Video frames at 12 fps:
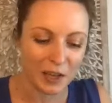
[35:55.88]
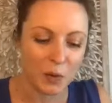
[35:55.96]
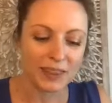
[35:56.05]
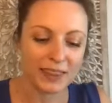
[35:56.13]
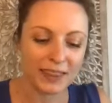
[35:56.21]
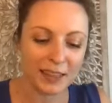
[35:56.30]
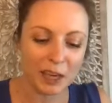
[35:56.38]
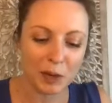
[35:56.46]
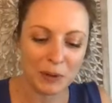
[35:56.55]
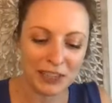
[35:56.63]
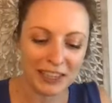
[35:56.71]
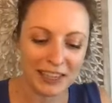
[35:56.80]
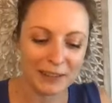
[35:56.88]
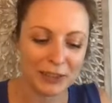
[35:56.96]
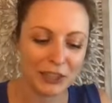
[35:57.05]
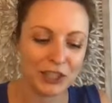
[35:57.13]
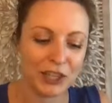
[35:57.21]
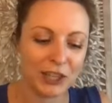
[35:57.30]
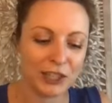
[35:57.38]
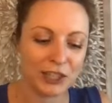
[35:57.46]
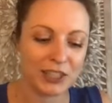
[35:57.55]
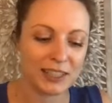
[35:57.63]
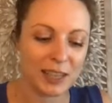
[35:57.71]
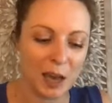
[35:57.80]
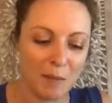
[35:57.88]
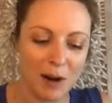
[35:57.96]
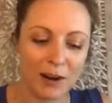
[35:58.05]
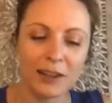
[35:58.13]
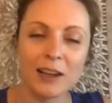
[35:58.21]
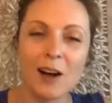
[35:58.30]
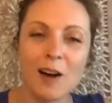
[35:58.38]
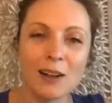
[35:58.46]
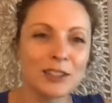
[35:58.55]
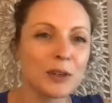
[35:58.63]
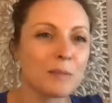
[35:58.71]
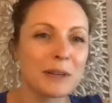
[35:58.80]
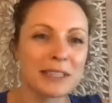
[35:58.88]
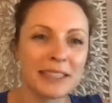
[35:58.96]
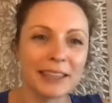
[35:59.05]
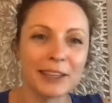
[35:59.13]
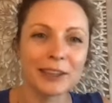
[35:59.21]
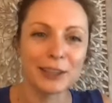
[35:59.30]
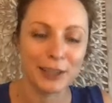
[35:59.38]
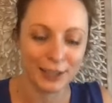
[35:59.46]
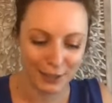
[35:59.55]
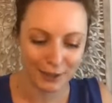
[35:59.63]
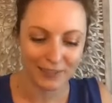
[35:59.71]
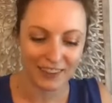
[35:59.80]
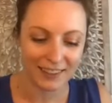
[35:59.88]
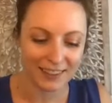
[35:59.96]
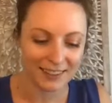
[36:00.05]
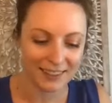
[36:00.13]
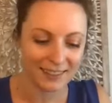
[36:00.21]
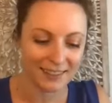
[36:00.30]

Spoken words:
Within the community of the church, some are called to a particular service,